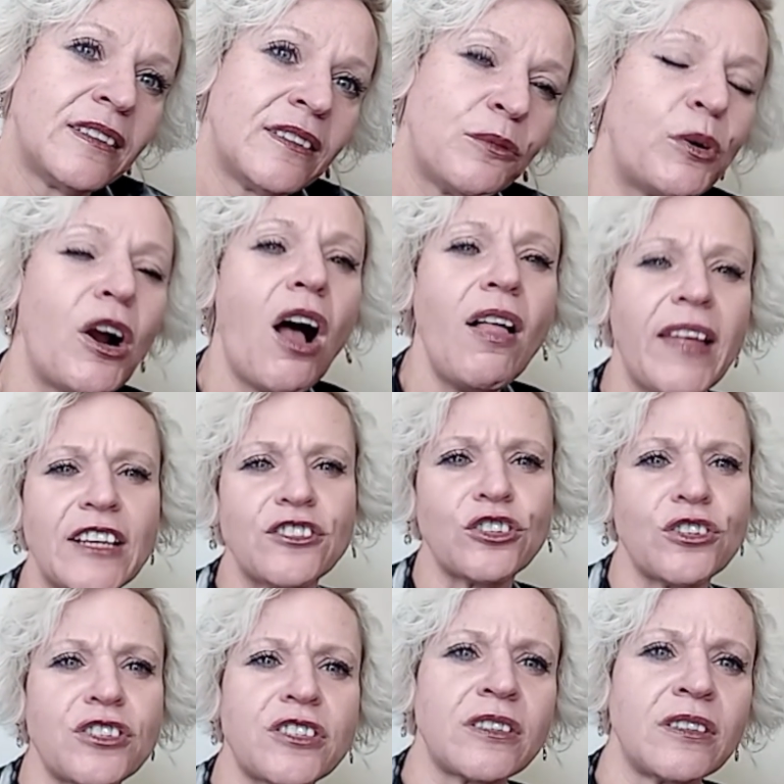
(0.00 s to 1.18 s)
We're all
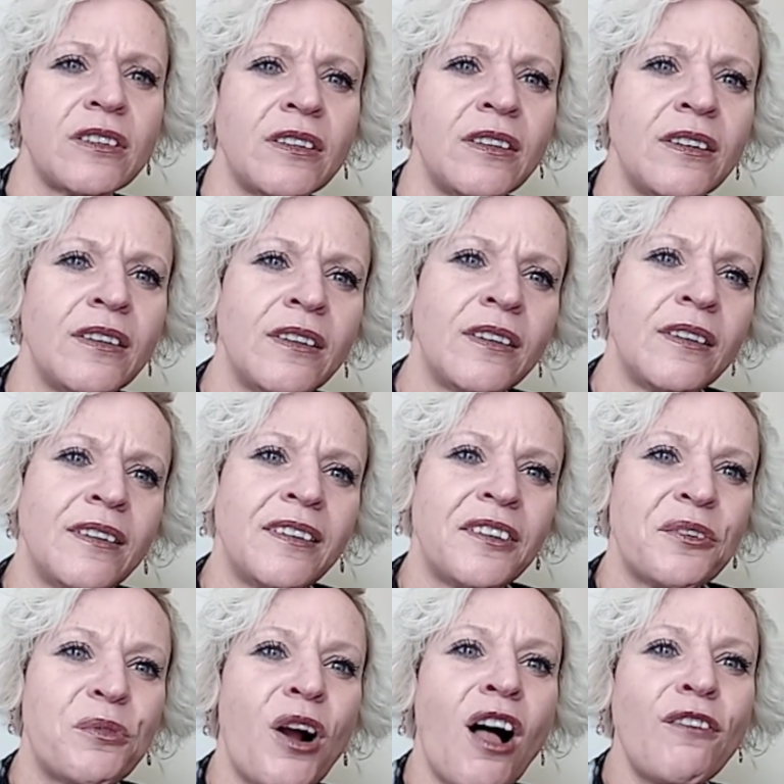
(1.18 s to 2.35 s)
angels.
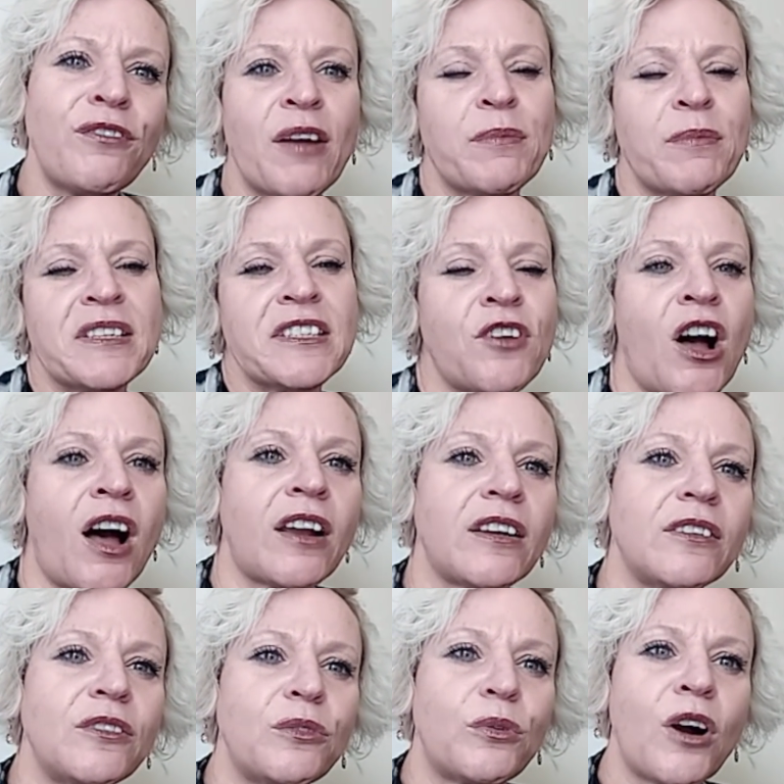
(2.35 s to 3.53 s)
We're all fragments of God.
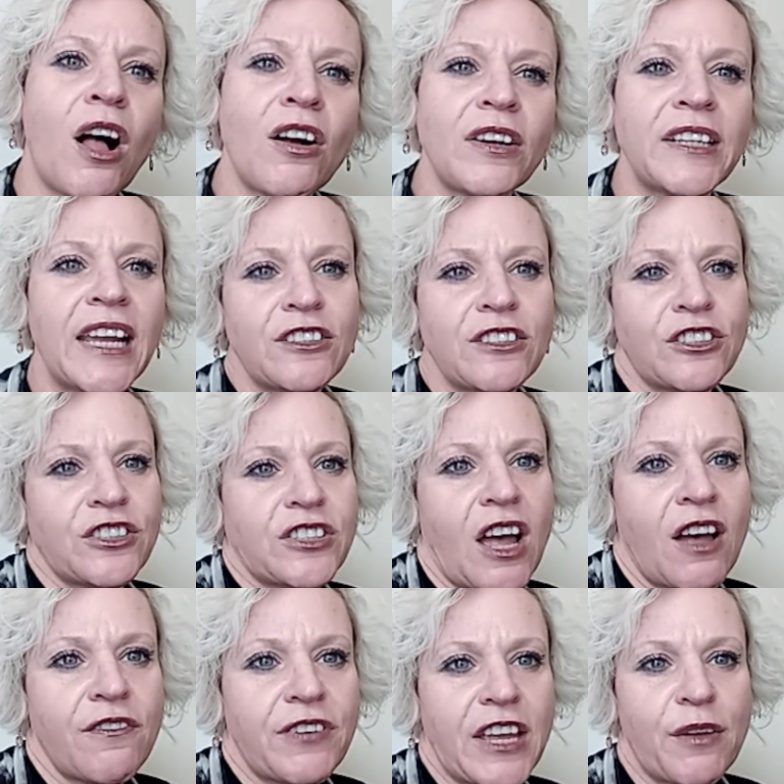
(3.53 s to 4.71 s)
We're all connectors
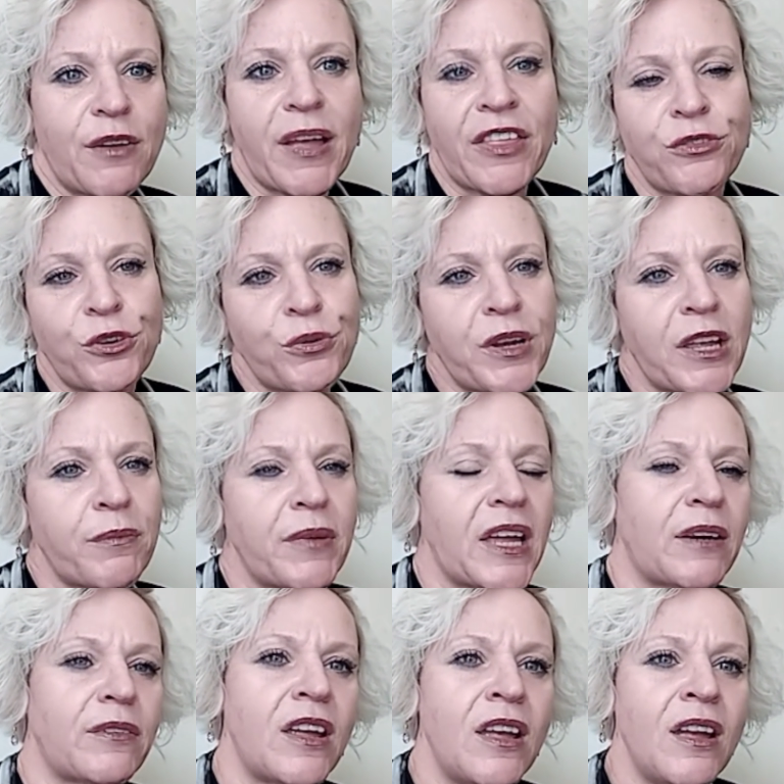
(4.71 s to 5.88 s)
of him and through him
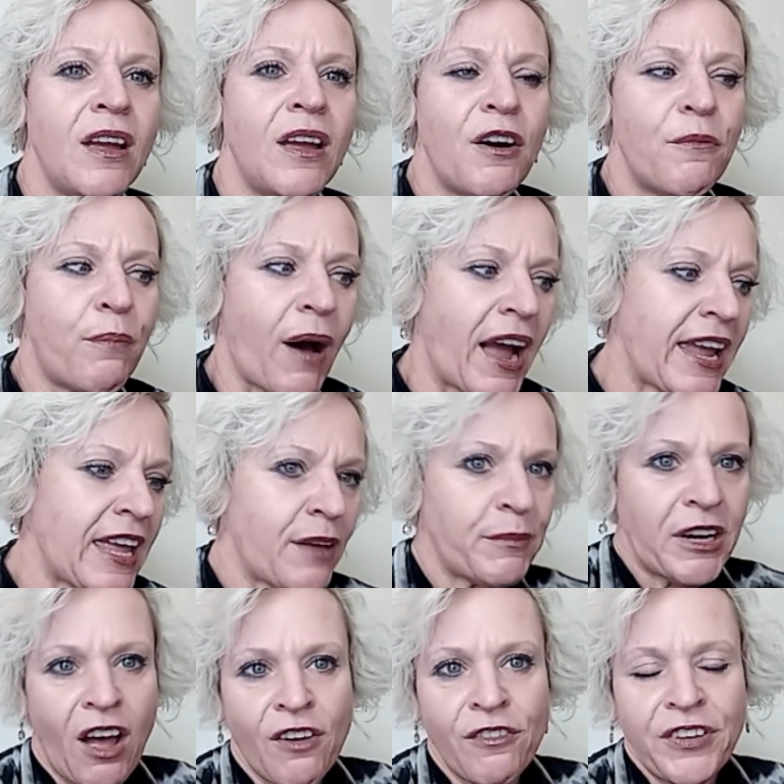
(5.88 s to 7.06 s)
and by him and
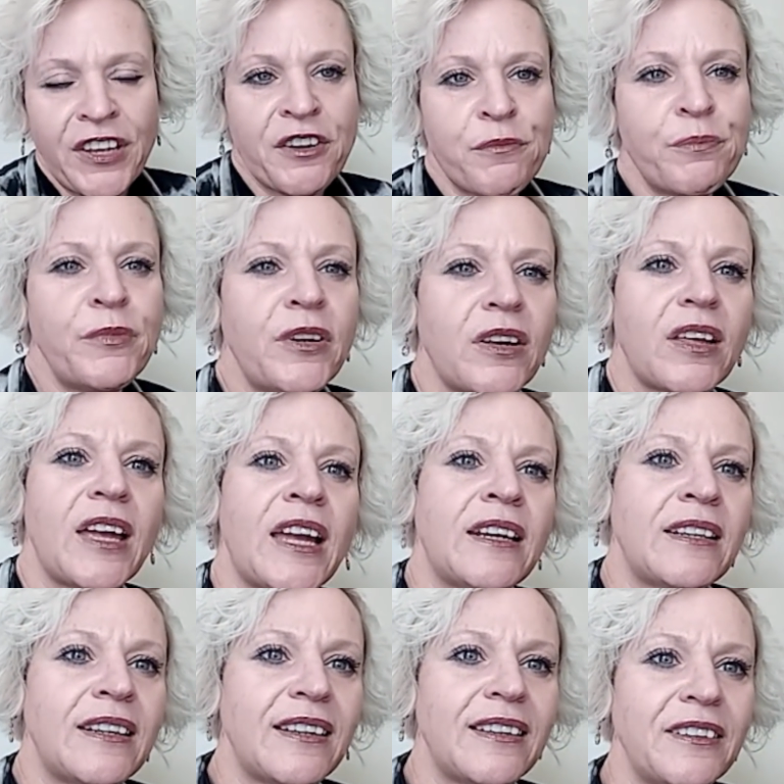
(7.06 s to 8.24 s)
of him.
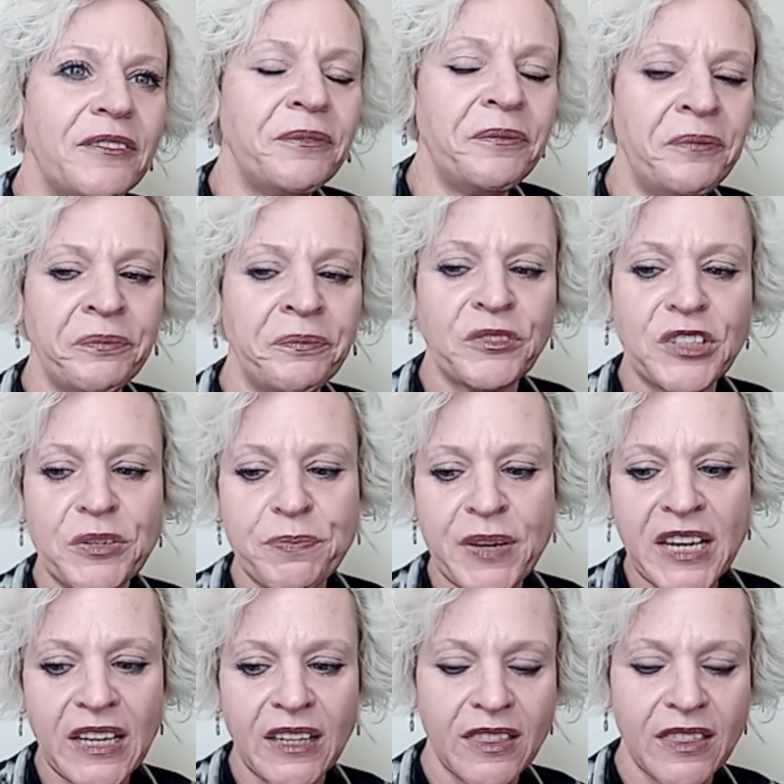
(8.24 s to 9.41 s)
And to
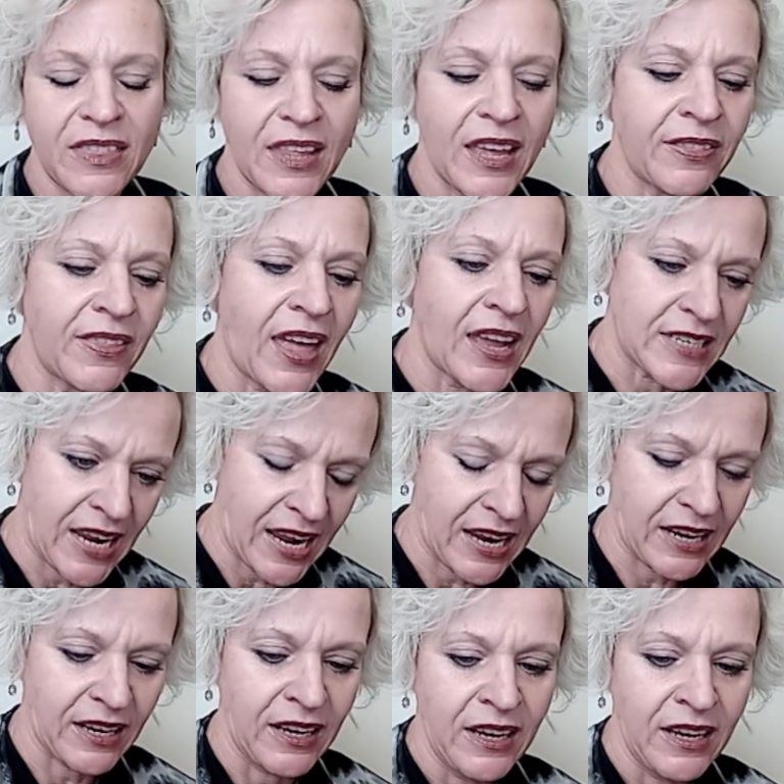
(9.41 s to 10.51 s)
me, in that day,